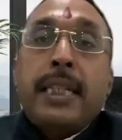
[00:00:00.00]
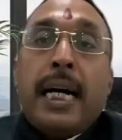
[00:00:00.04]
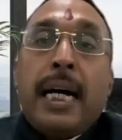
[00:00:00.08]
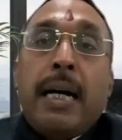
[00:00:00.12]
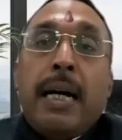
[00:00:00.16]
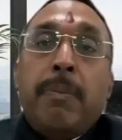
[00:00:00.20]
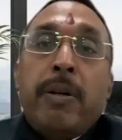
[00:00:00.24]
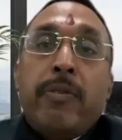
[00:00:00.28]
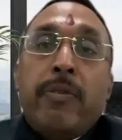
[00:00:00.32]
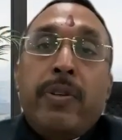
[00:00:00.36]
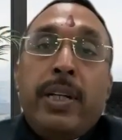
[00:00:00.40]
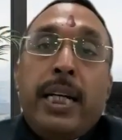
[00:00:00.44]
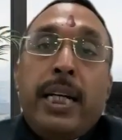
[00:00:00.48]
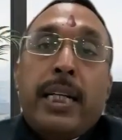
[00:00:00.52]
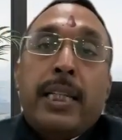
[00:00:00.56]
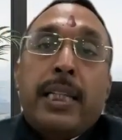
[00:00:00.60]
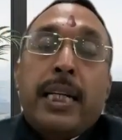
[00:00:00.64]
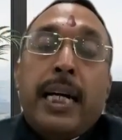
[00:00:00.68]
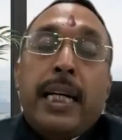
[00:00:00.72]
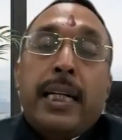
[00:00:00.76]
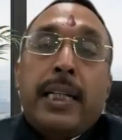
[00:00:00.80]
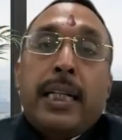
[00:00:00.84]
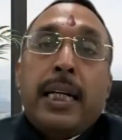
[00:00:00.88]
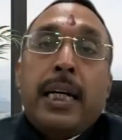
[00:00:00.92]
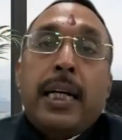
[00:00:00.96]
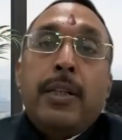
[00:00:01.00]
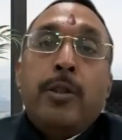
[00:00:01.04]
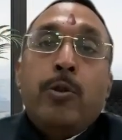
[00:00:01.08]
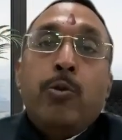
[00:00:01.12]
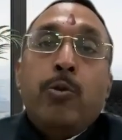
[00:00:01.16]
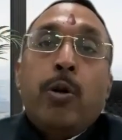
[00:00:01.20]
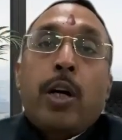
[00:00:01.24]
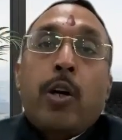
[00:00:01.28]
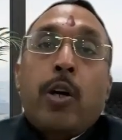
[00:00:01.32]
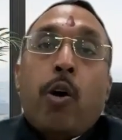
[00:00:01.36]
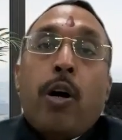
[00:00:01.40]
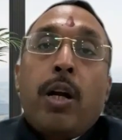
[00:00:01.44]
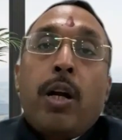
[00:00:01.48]
I am aware that
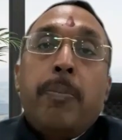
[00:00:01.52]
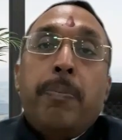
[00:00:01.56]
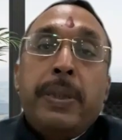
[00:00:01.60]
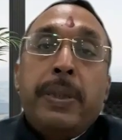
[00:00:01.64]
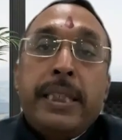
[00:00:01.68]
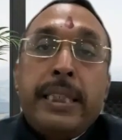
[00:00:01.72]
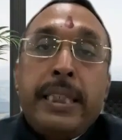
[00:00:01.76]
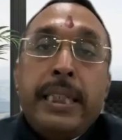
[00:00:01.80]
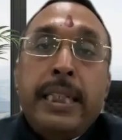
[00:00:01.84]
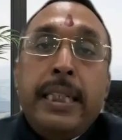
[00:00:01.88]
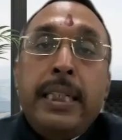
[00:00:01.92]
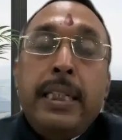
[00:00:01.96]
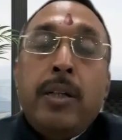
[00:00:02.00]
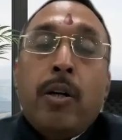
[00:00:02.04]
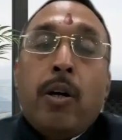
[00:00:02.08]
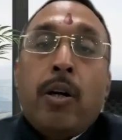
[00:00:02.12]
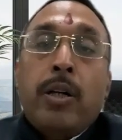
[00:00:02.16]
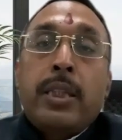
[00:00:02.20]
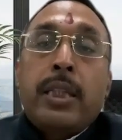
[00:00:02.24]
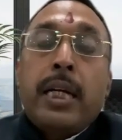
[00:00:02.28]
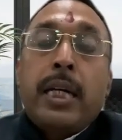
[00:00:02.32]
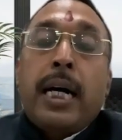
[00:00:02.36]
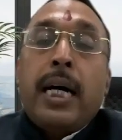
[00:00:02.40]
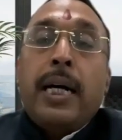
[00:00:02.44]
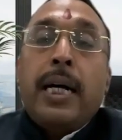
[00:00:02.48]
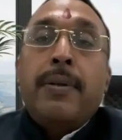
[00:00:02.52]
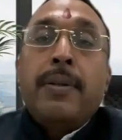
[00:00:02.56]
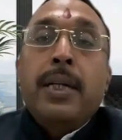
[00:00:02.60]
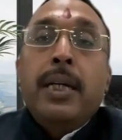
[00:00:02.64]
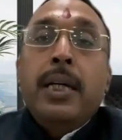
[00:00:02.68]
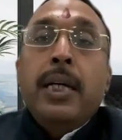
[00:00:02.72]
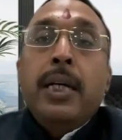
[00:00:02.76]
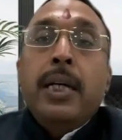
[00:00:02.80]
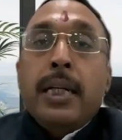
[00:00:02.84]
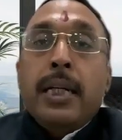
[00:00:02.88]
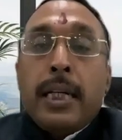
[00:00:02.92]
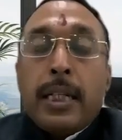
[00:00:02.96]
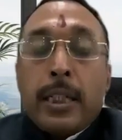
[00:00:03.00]
you are all busy on the,
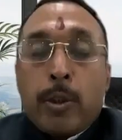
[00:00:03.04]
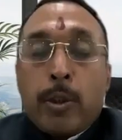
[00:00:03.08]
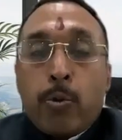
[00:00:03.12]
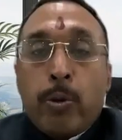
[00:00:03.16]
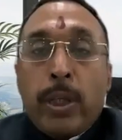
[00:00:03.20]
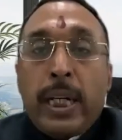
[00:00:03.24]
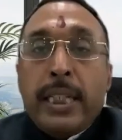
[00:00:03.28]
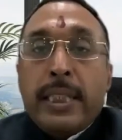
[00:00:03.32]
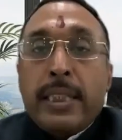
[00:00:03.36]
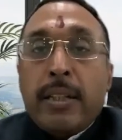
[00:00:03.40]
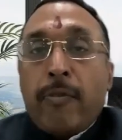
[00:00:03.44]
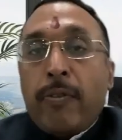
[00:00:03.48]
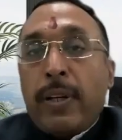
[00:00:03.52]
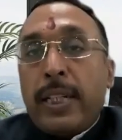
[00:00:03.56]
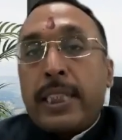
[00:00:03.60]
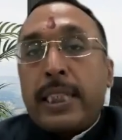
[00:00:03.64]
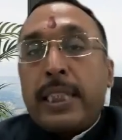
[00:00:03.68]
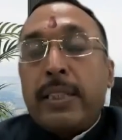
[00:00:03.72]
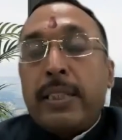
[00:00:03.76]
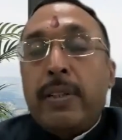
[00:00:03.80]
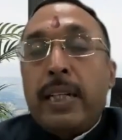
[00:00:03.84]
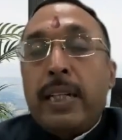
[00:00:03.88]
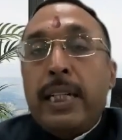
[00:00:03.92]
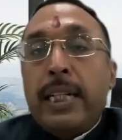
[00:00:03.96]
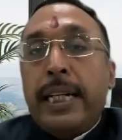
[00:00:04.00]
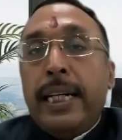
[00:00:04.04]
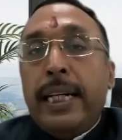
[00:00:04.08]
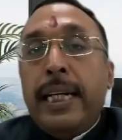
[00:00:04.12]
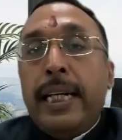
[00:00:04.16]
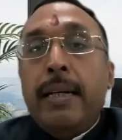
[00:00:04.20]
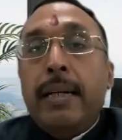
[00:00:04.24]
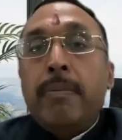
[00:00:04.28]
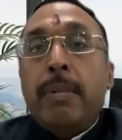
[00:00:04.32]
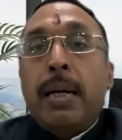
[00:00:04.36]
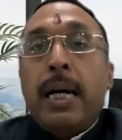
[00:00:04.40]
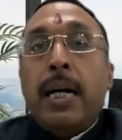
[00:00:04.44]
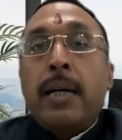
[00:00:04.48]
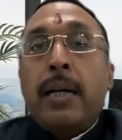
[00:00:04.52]
today is the festival
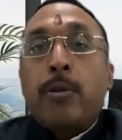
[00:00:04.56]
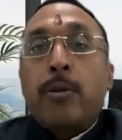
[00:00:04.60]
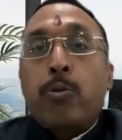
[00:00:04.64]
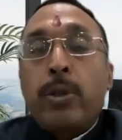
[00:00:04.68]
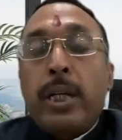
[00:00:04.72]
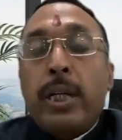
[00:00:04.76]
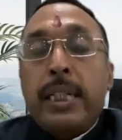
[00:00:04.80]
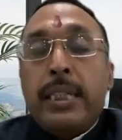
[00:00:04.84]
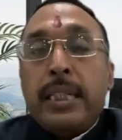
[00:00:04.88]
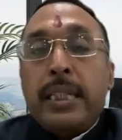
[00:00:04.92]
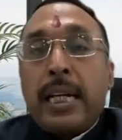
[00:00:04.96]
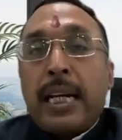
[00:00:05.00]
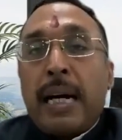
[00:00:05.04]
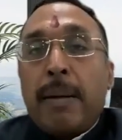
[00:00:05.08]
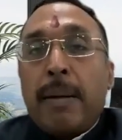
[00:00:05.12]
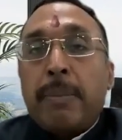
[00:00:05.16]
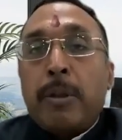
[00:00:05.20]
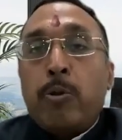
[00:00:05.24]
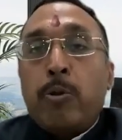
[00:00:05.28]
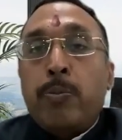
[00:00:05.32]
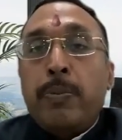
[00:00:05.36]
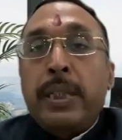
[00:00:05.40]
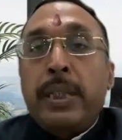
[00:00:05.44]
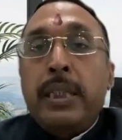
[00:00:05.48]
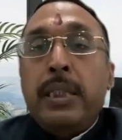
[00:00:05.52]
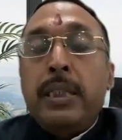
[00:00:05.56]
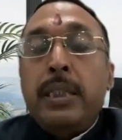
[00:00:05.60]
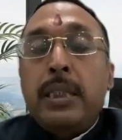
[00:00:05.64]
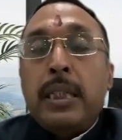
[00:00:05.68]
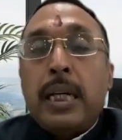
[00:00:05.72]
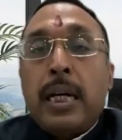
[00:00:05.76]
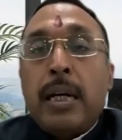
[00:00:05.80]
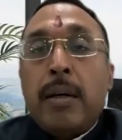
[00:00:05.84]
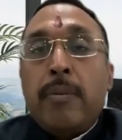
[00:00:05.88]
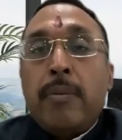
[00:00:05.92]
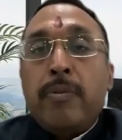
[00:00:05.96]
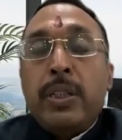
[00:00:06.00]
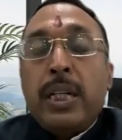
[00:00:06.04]
day, today is the Ram
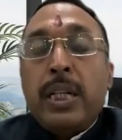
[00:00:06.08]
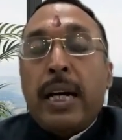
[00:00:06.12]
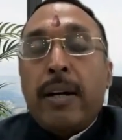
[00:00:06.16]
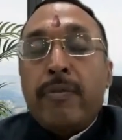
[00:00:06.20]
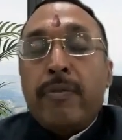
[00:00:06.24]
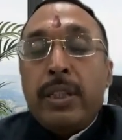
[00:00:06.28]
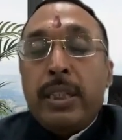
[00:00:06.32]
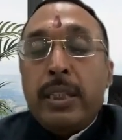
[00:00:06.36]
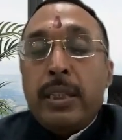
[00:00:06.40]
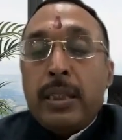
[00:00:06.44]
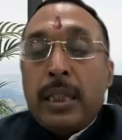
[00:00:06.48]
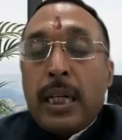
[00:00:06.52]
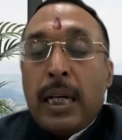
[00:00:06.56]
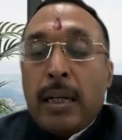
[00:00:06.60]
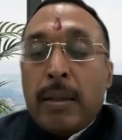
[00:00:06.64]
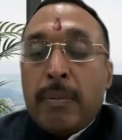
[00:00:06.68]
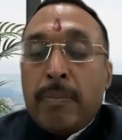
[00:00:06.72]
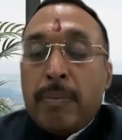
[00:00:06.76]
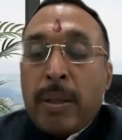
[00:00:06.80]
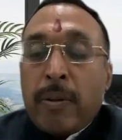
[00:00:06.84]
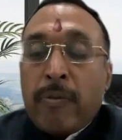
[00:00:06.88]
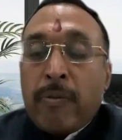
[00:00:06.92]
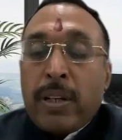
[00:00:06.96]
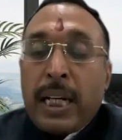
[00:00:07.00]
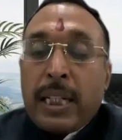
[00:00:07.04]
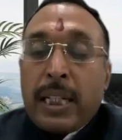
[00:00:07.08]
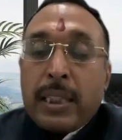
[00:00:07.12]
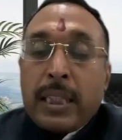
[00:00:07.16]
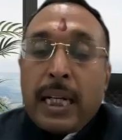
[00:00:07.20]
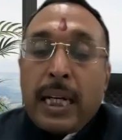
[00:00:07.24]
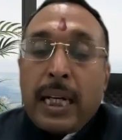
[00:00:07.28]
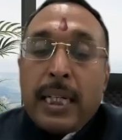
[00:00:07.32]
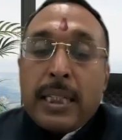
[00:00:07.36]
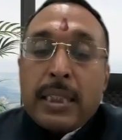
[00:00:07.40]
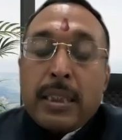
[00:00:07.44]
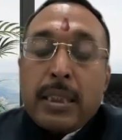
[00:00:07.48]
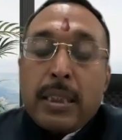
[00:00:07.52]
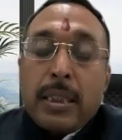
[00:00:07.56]
Navami, we have the
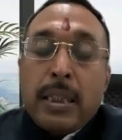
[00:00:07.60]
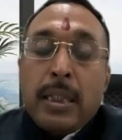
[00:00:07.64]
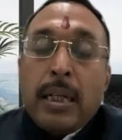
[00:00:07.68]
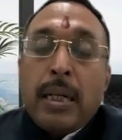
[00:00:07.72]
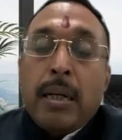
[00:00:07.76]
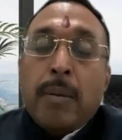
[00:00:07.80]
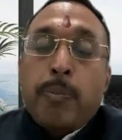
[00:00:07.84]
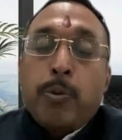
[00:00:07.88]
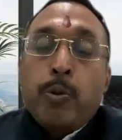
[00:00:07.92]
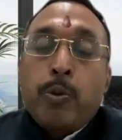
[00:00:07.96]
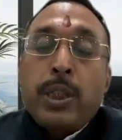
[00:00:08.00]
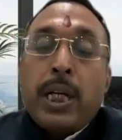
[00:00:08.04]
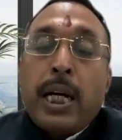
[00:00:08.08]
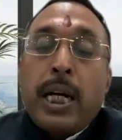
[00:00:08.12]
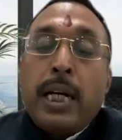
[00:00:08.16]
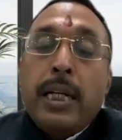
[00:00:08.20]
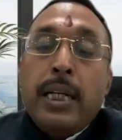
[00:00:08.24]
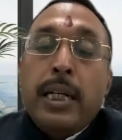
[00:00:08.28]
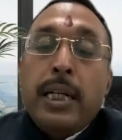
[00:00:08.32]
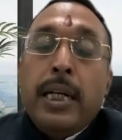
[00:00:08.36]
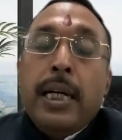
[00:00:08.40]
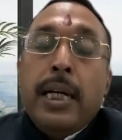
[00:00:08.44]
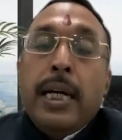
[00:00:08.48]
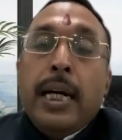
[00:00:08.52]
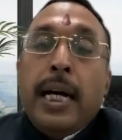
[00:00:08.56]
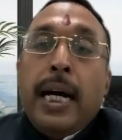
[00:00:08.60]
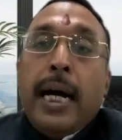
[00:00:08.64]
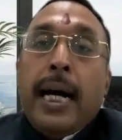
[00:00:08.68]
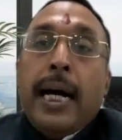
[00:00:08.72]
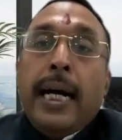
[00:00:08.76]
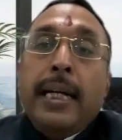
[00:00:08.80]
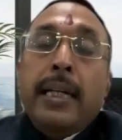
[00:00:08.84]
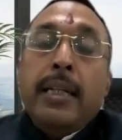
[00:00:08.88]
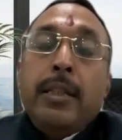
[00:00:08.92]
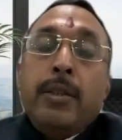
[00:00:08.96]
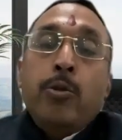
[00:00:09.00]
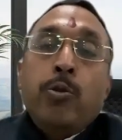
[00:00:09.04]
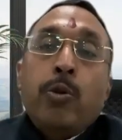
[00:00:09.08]
Navratras Puja,
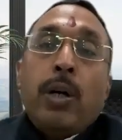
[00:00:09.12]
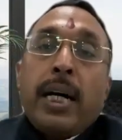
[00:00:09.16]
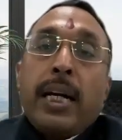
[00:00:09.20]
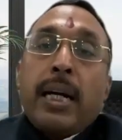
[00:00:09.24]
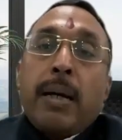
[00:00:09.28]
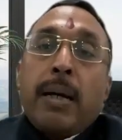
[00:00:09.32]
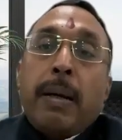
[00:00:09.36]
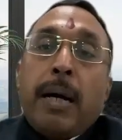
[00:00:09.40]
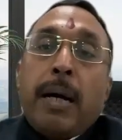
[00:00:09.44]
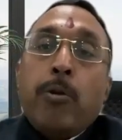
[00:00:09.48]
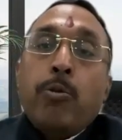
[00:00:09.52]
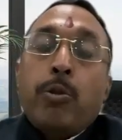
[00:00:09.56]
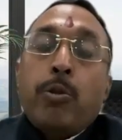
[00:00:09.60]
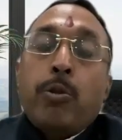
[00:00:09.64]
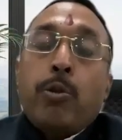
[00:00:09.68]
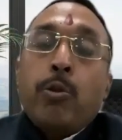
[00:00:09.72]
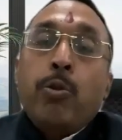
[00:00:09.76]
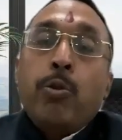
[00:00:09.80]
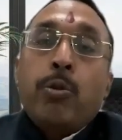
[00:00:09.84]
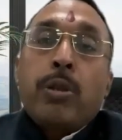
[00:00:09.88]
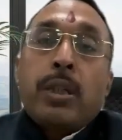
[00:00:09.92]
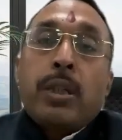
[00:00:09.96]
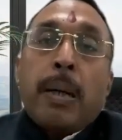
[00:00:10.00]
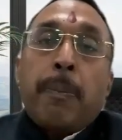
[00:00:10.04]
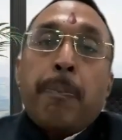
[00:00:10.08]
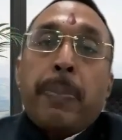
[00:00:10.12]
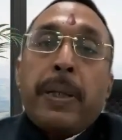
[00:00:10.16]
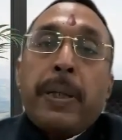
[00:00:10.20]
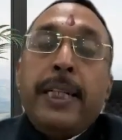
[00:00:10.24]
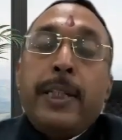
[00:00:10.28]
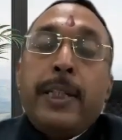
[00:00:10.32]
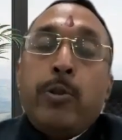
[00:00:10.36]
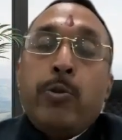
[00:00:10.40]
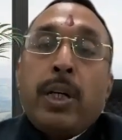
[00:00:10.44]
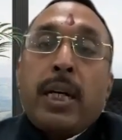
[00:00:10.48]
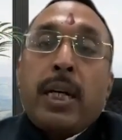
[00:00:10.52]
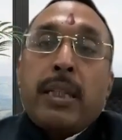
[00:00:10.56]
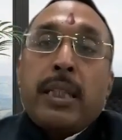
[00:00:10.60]
and you are about to
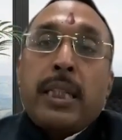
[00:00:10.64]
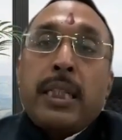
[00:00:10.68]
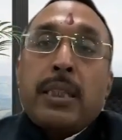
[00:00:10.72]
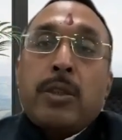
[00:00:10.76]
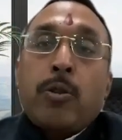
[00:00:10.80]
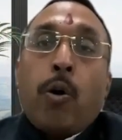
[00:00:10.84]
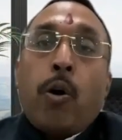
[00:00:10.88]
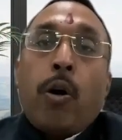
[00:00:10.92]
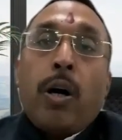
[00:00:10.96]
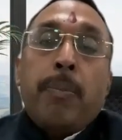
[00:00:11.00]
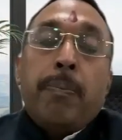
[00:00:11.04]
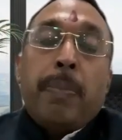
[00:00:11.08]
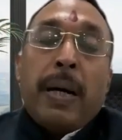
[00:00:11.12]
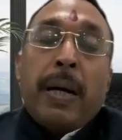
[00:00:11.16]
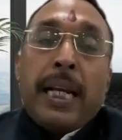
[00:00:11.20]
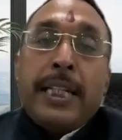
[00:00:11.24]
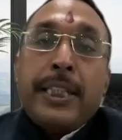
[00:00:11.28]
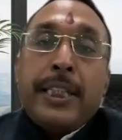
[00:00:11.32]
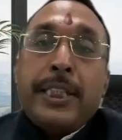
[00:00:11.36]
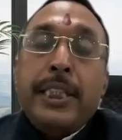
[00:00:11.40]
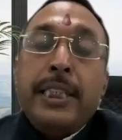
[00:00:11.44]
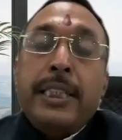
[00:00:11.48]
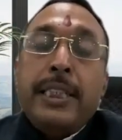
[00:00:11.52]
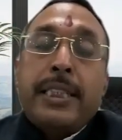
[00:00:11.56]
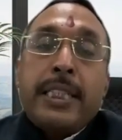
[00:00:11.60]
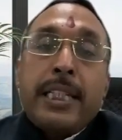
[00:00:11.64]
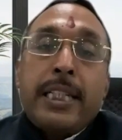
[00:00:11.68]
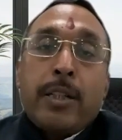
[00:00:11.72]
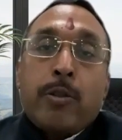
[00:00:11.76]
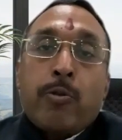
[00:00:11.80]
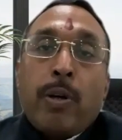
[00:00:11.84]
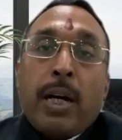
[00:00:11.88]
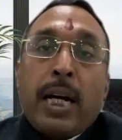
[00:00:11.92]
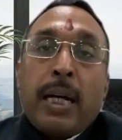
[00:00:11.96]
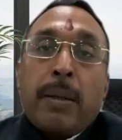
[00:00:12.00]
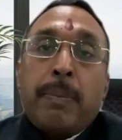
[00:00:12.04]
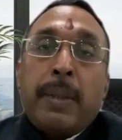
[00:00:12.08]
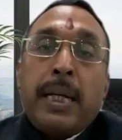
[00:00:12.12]
complete your this all balance sheets
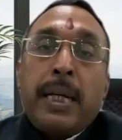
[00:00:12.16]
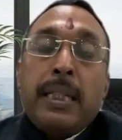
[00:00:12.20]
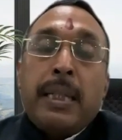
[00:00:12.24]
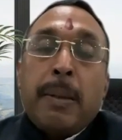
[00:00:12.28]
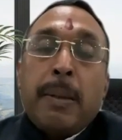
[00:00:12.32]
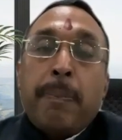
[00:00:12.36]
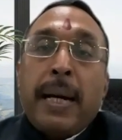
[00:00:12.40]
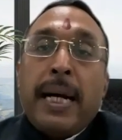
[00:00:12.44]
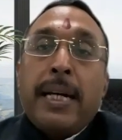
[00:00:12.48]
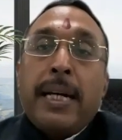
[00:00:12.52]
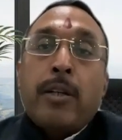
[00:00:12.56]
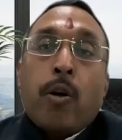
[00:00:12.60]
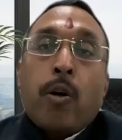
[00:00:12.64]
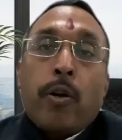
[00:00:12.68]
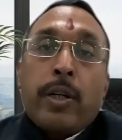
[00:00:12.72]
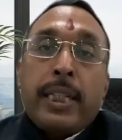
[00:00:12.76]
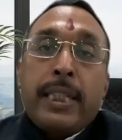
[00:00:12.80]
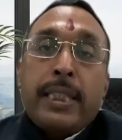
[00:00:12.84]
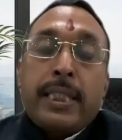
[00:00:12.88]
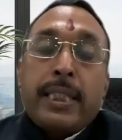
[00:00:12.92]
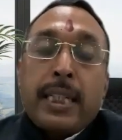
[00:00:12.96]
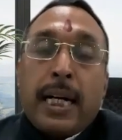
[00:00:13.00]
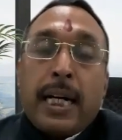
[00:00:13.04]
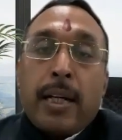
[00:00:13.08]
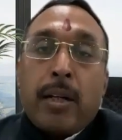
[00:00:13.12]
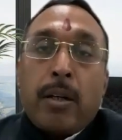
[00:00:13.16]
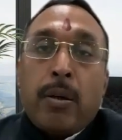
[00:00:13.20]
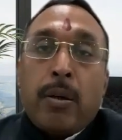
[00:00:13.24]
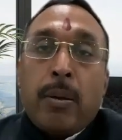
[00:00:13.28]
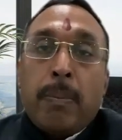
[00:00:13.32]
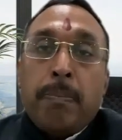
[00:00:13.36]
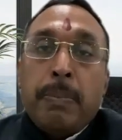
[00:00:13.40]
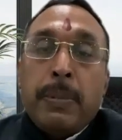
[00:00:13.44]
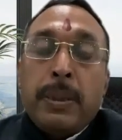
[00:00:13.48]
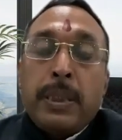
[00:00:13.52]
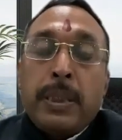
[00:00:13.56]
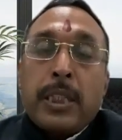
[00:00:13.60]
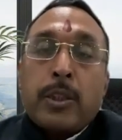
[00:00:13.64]
requirement. The bank audits are
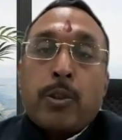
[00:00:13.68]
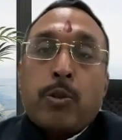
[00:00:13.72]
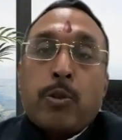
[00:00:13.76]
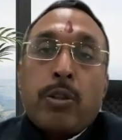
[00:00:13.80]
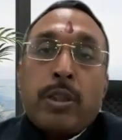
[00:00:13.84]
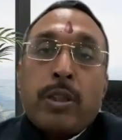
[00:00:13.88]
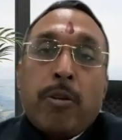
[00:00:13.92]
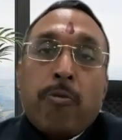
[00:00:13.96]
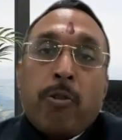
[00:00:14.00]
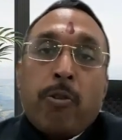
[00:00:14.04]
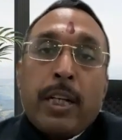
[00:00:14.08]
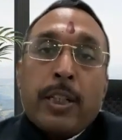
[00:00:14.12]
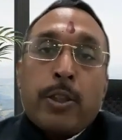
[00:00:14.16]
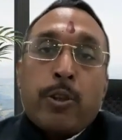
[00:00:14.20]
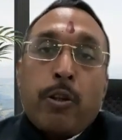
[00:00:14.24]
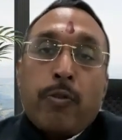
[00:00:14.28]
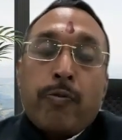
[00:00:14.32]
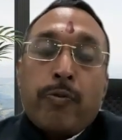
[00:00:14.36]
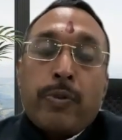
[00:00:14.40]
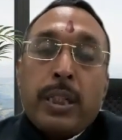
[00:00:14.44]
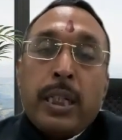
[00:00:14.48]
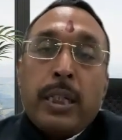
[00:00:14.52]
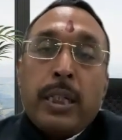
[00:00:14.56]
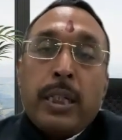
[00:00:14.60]
just on the verge of